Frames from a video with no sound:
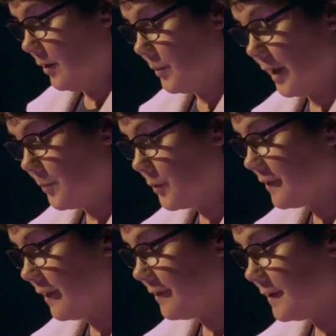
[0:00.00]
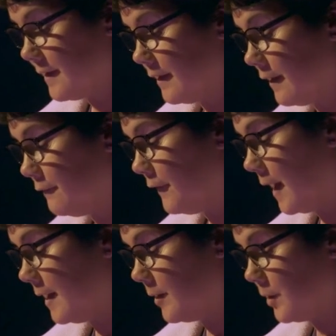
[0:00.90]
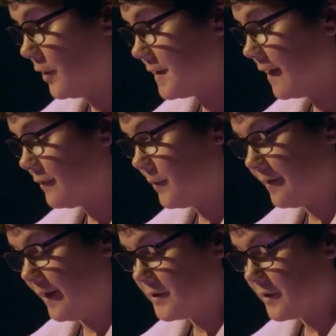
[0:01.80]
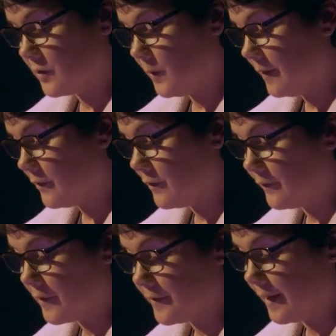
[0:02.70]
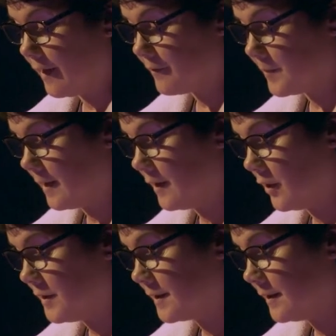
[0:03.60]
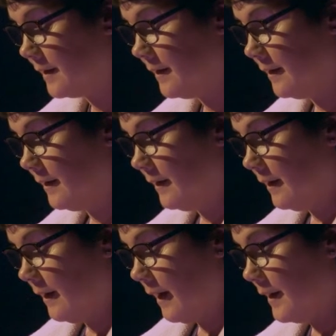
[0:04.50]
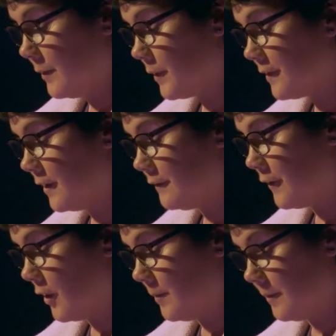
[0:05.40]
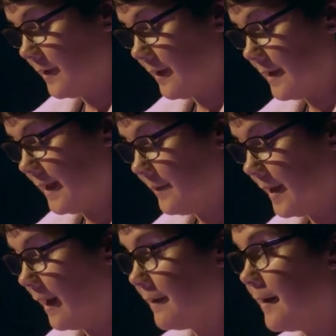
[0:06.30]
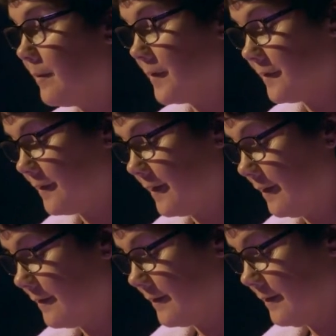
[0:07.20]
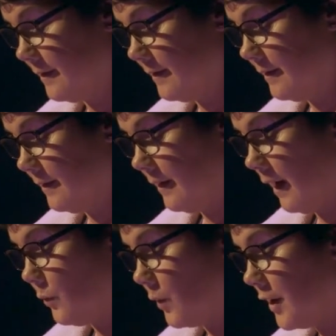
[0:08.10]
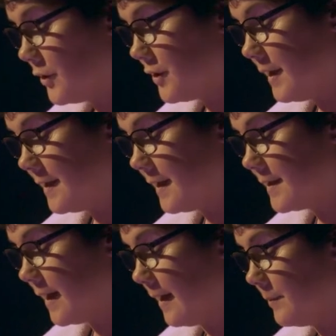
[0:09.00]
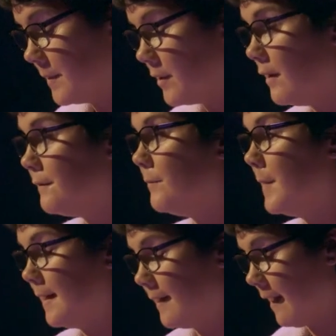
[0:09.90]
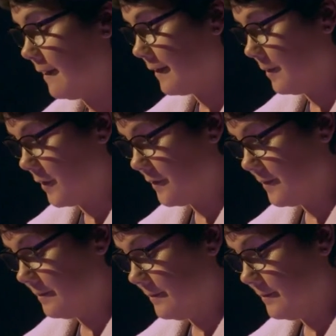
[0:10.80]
But I persisted, and then finally a blood test was sent to the Queen's University Hospital in London, and it was confirmed that Liam had Alzheimer's disease, a rare genetic type called familial Alzheimer's.